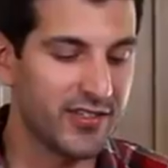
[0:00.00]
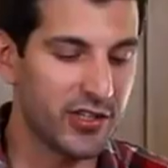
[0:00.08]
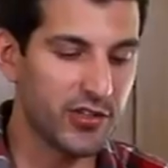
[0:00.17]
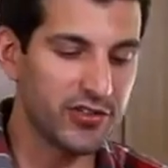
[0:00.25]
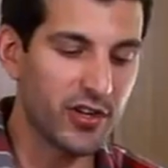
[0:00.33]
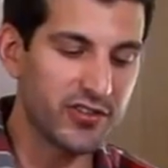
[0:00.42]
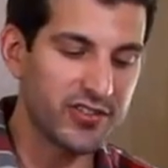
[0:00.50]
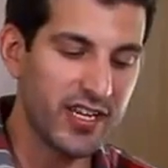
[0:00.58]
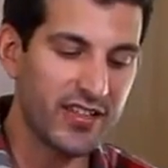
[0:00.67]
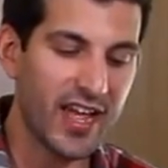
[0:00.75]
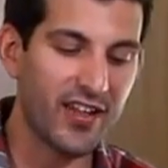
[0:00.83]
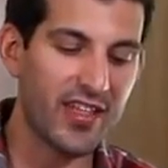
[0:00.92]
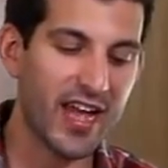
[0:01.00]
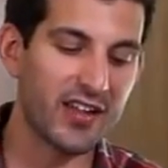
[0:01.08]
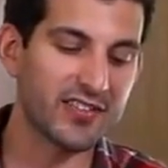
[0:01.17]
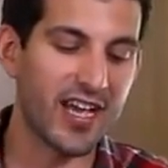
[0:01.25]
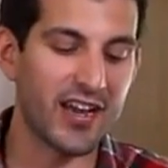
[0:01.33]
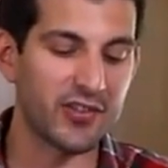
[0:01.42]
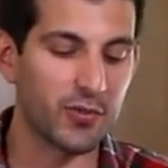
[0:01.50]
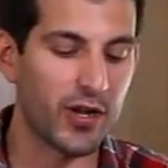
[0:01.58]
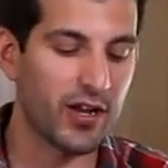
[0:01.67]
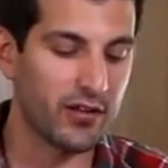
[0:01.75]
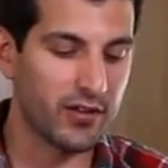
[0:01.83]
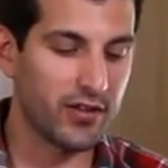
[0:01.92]
So you'll start seeing that on the outside as
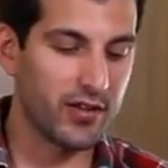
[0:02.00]
well.